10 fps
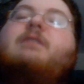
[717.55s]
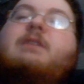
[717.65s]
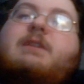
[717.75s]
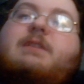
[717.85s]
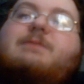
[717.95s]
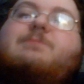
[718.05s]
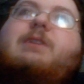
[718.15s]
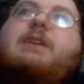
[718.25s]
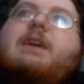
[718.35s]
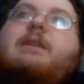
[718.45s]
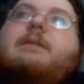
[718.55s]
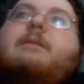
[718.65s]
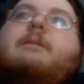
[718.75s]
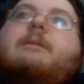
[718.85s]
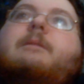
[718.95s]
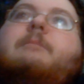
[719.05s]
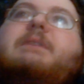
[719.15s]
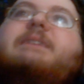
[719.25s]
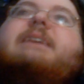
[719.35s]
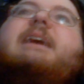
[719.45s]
this weekend. Peace out.